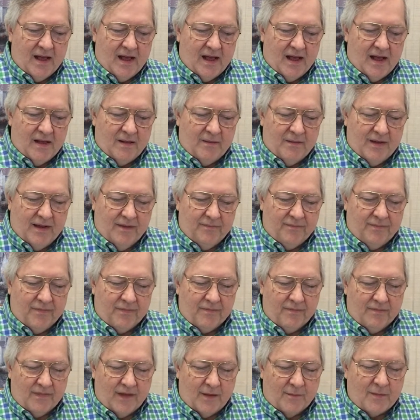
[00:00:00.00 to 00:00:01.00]
uh,
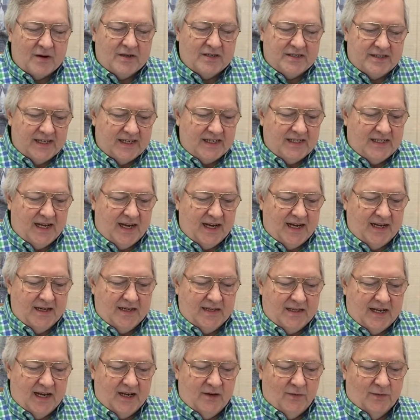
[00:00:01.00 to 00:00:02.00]
Mark
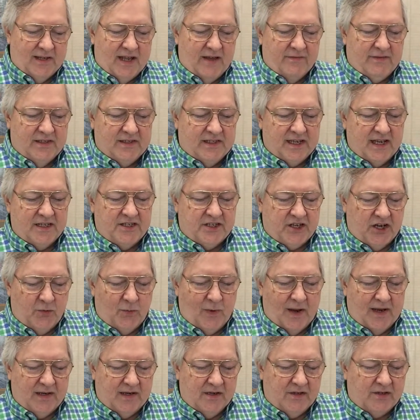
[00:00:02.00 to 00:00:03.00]
sixteen, ten to eleven said, she
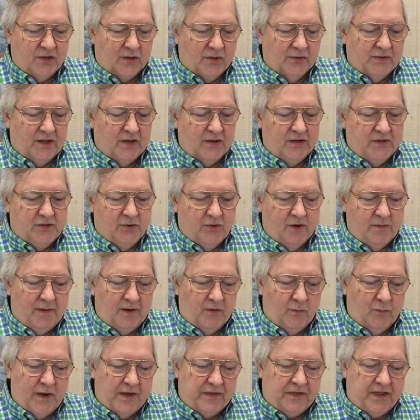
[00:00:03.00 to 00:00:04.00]
went and told those who had
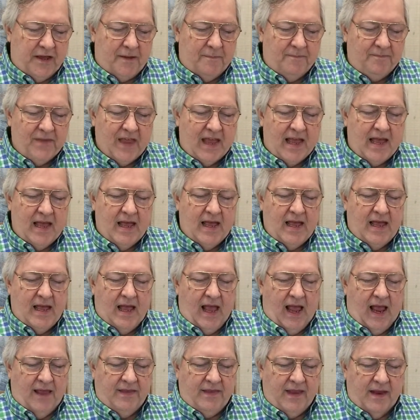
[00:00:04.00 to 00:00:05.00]
been with him,
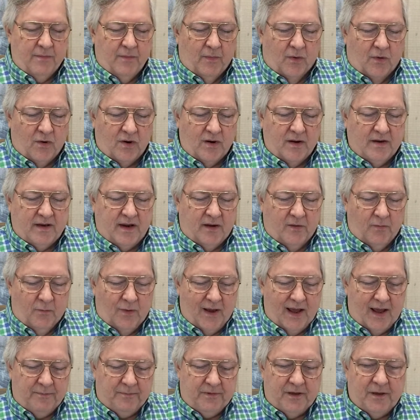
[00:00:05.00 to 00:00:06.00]
and they mourned and
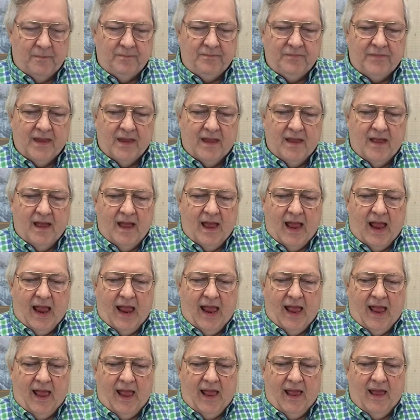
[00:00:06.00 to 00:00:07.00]
wept.
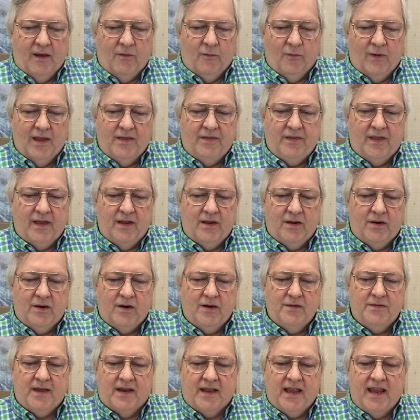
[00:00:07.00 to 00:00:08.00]
And when they
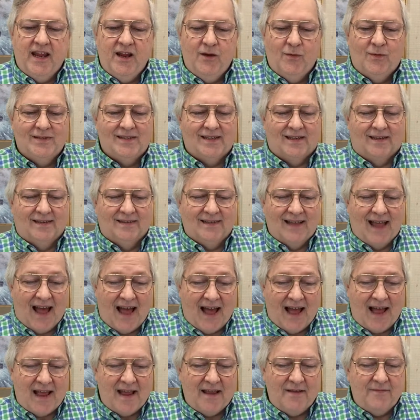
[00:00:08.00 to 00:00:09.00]
heard that he was
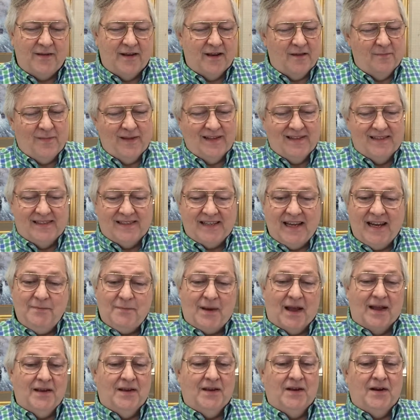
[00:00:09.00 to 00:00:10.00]
alive and had been
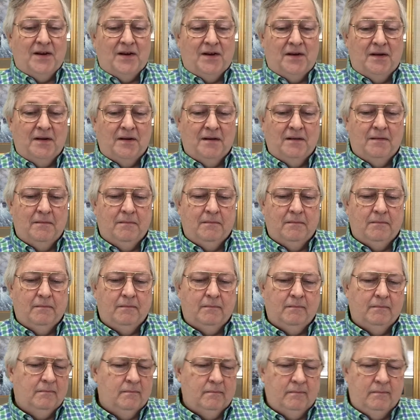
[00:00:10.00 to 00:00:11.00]
seen by her,
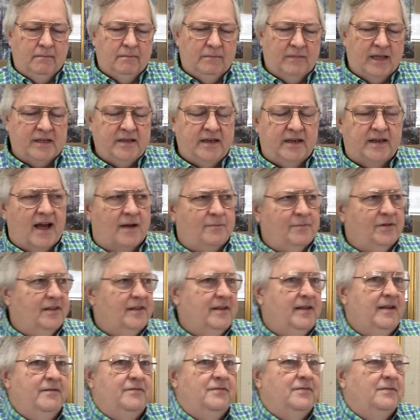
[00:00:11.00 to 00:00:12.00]
they did not
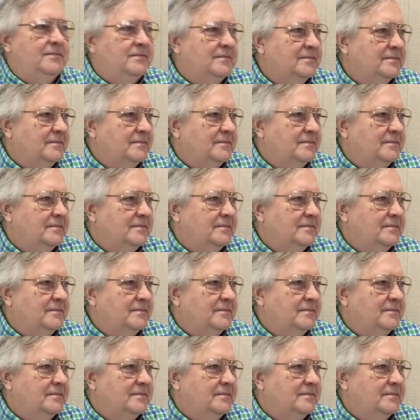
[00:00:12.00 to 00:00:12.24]
believe.